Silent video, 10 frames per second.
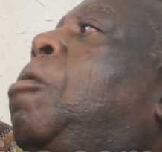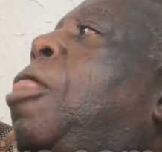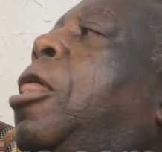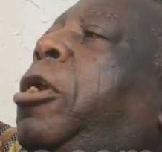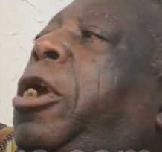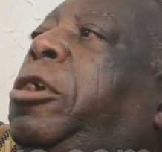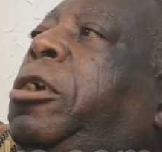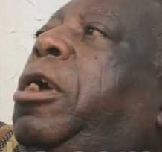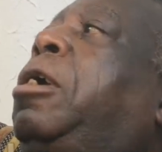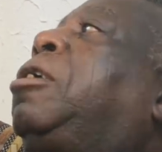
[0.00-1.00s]

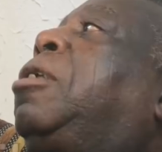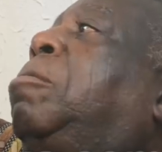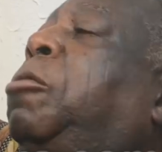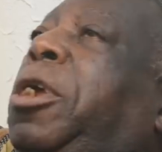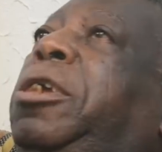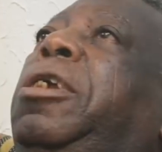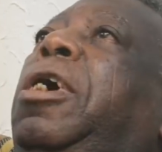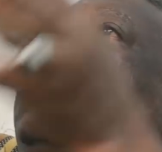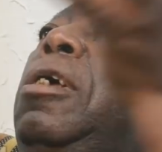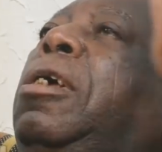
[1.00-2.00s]
Nigeria, Islam to Nigeria.
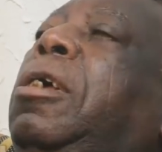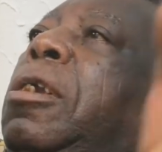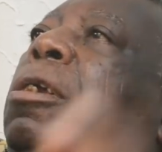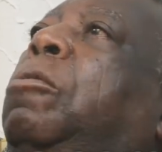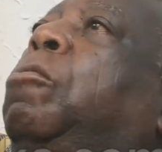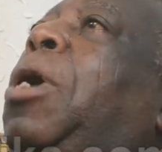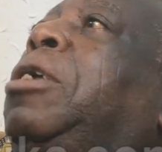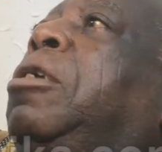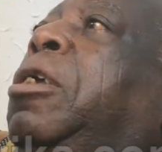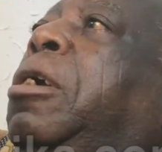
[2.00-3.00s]
The
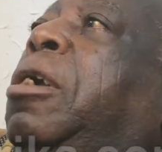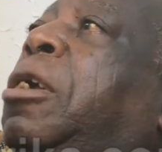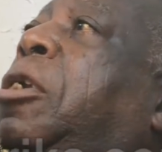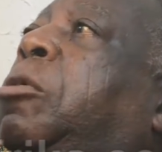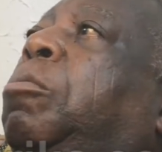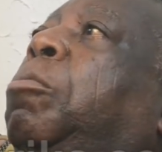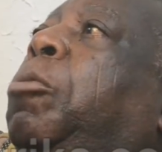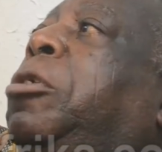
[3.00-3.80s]
English people brought